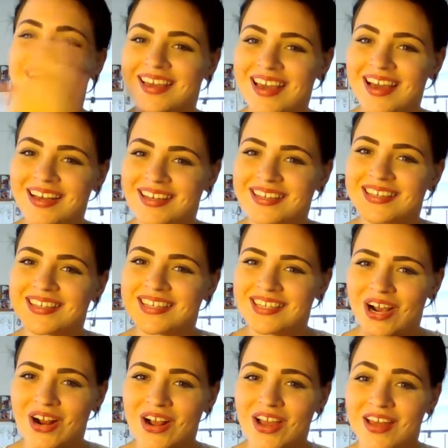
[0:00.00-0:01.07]
Yes,
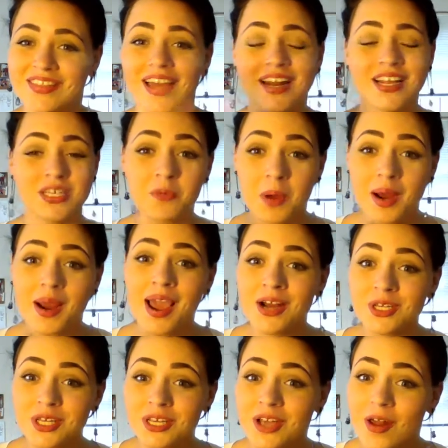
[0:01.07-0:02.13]
Target. That is where I
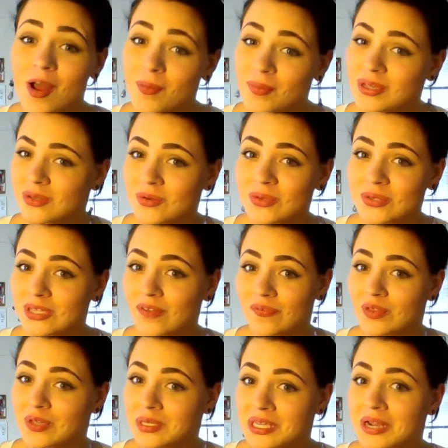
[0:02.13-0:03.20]
actually got all my school stuff
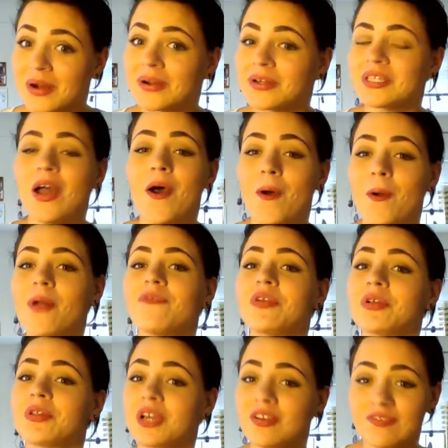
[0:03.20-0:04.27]
this year. So if
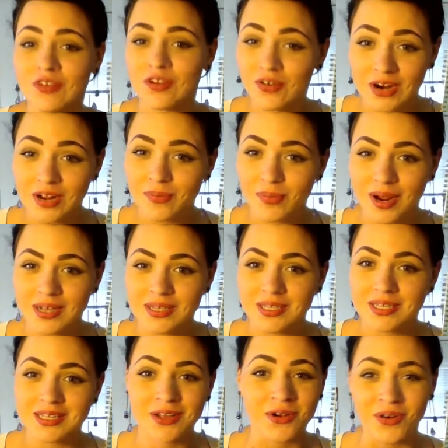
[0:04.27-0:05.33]
you're looking for great
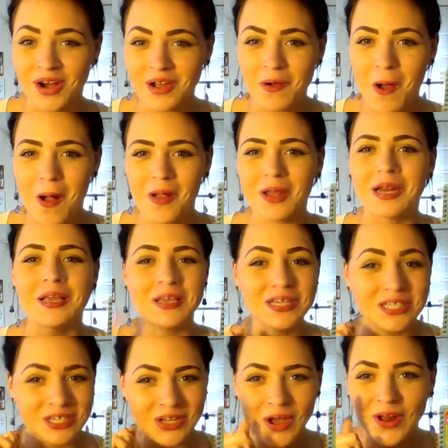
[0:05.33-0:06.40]
prices and great quality, you
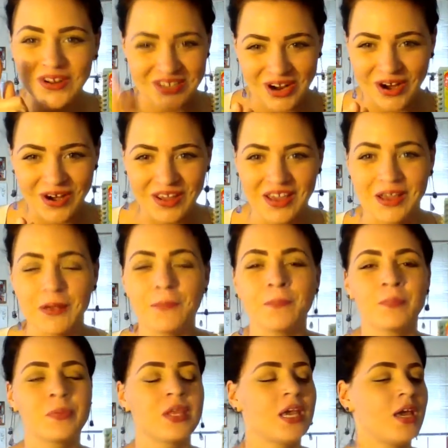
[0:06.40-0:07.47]
should go to Target.
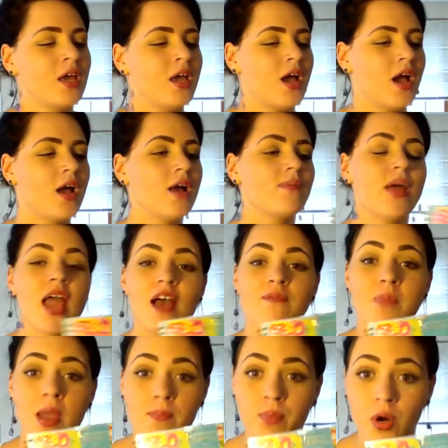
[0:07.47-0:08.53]
I have
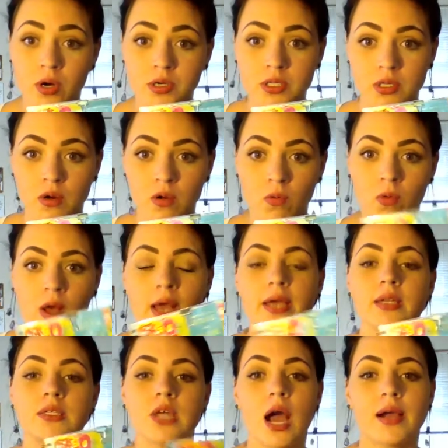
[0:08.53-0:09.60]
my personal
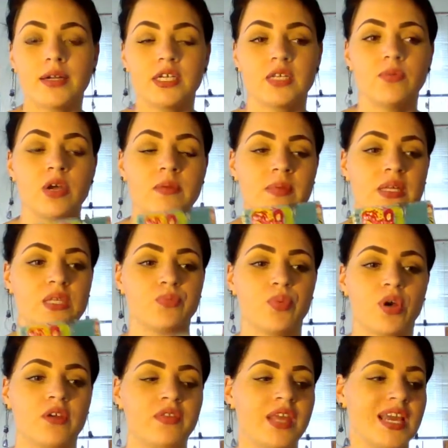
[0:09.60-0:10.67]
one. Doctor's appointments,
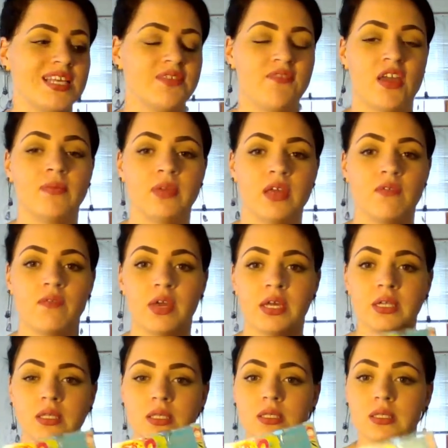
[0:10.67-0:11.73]
birthdays, family
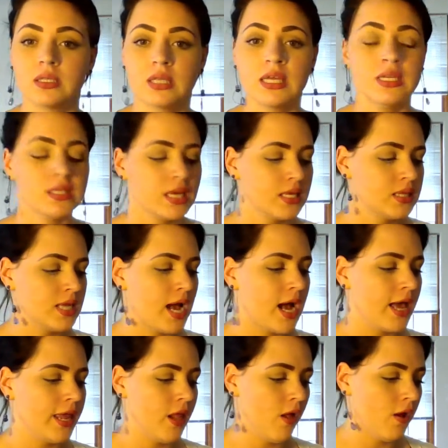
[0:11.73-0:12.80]
events, things like
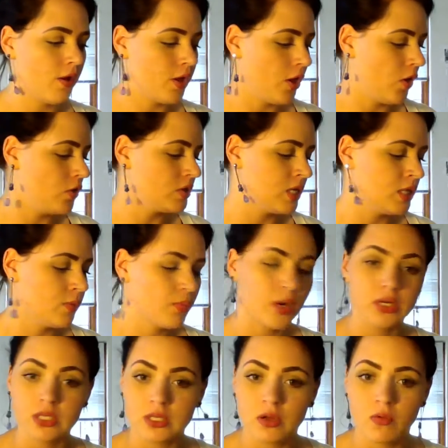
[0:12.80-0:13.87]
that. It all goes in the
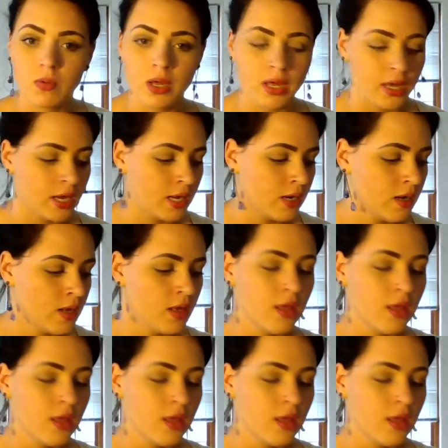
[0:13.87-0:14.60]
personal one.